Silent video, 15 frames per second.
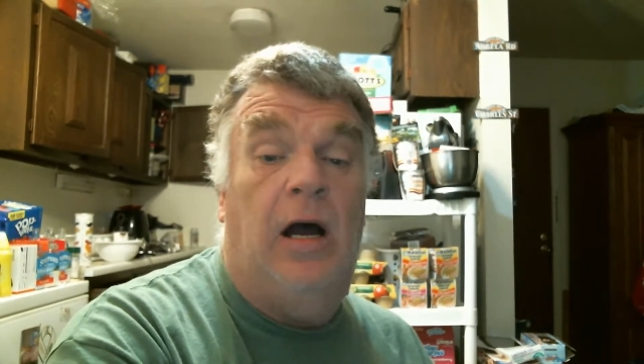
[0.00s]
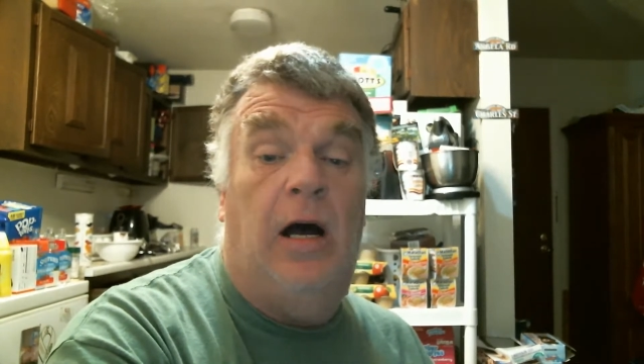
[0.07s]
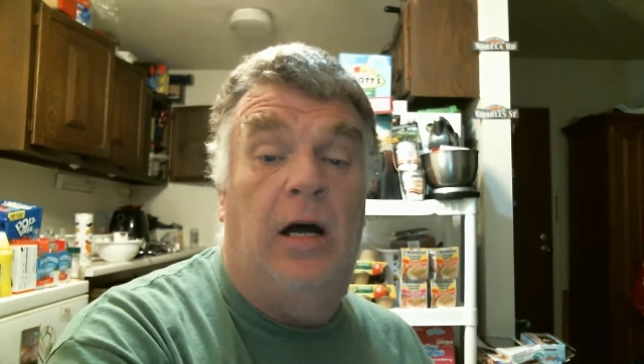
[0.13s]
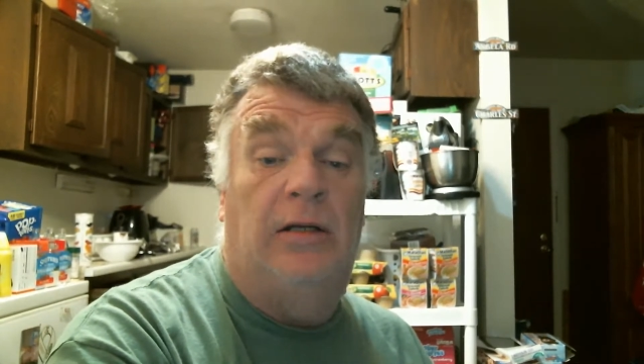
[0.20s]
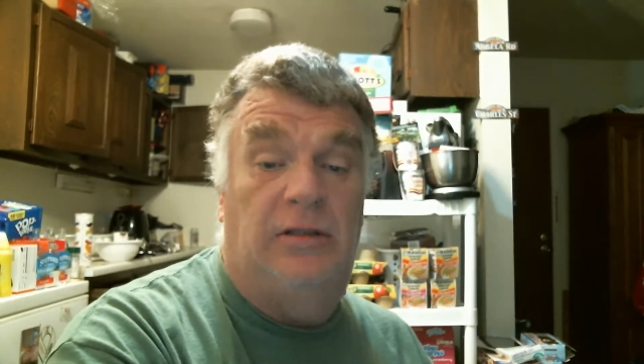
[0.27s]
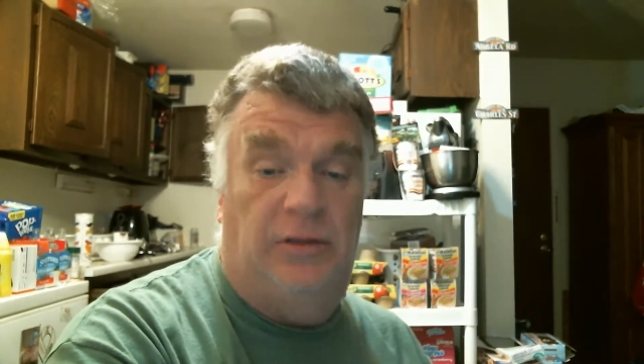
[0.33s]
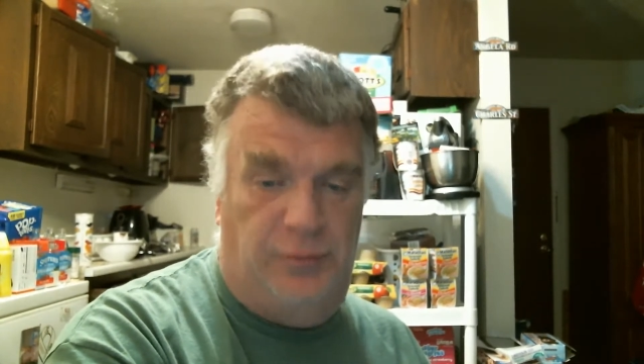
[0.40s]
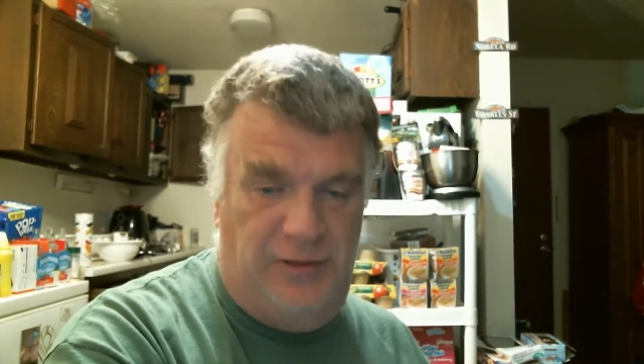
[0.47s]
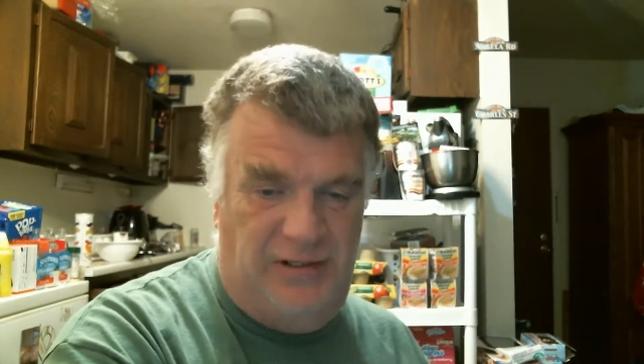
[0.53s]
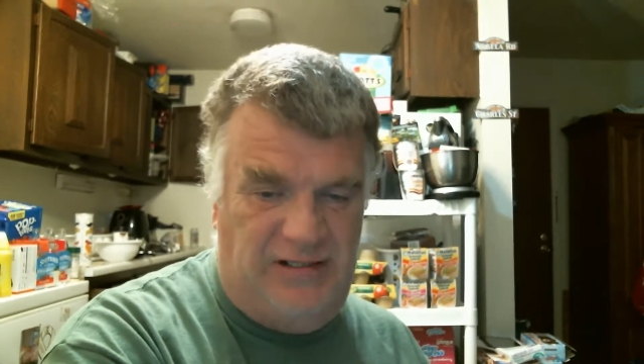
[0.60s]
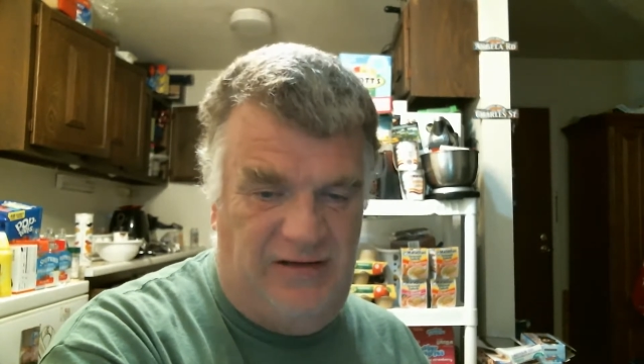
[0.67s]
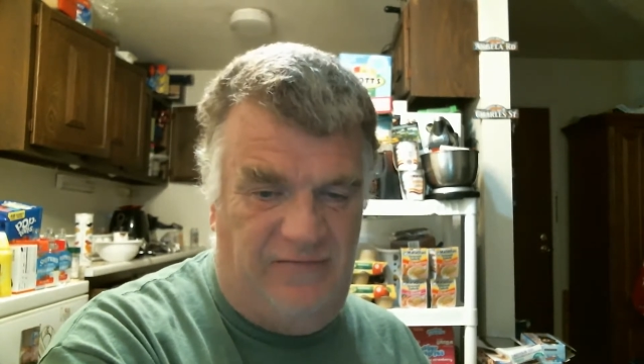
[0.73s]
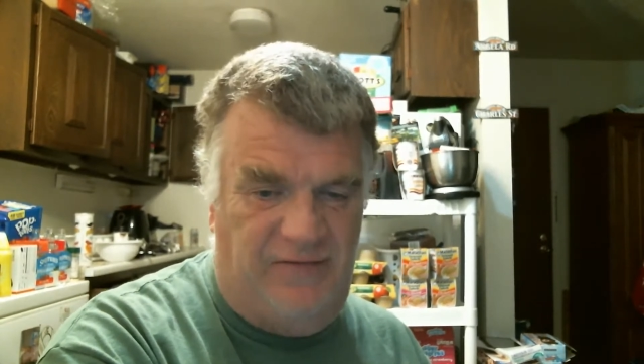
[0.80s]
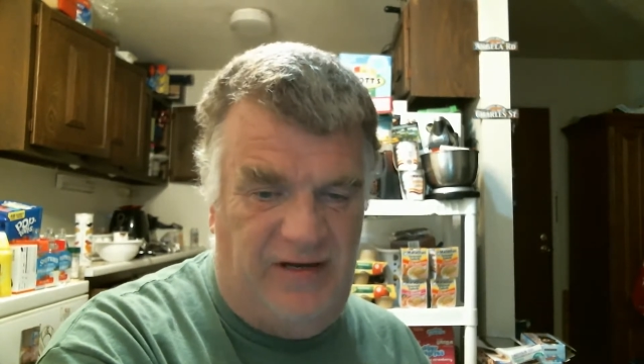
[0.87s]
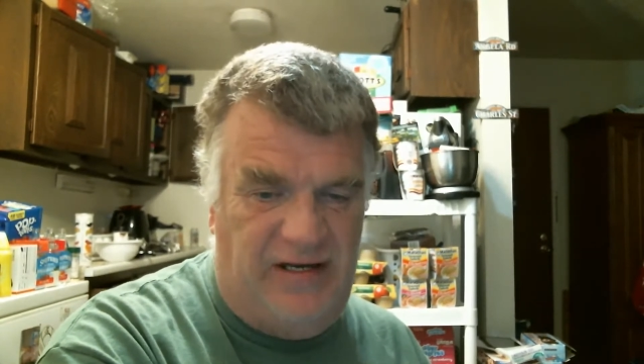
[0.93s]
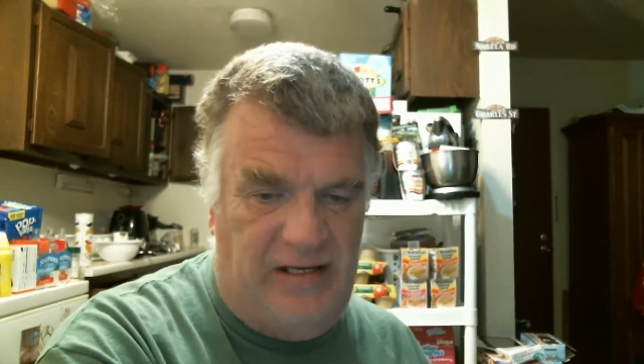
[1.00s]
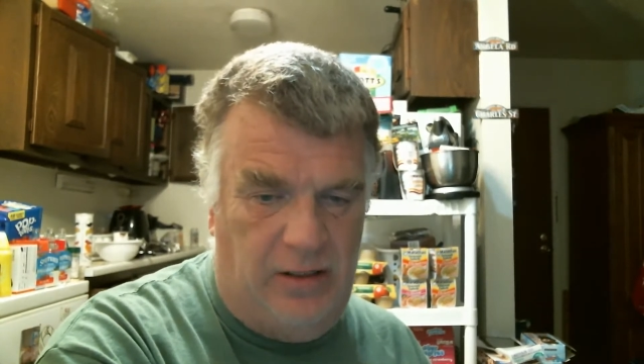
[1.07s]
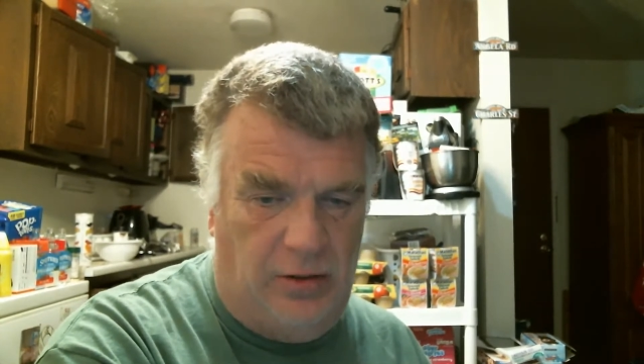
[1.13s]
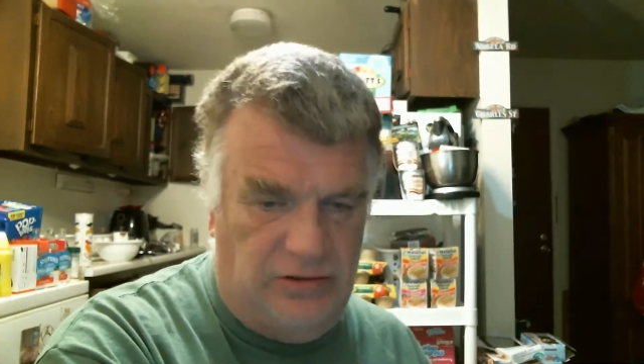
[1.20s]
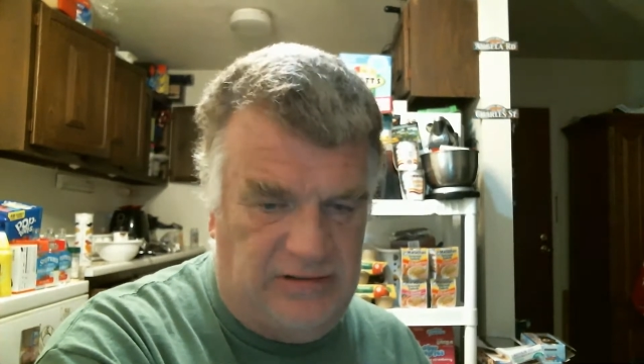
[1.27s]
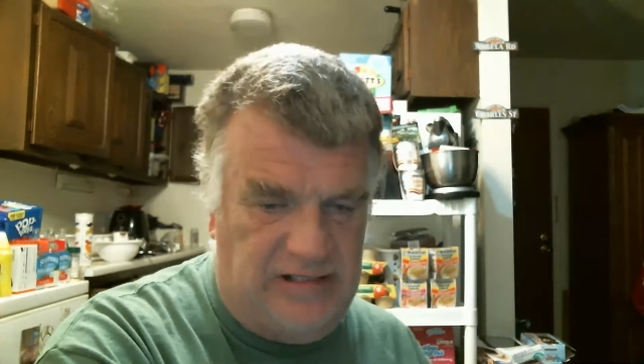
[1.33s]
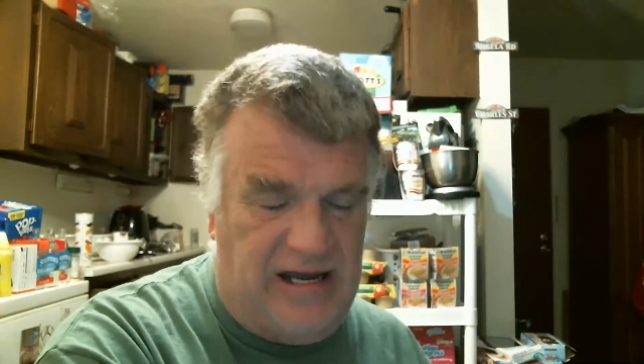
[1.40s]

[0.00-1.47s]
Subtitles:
on your recent videos,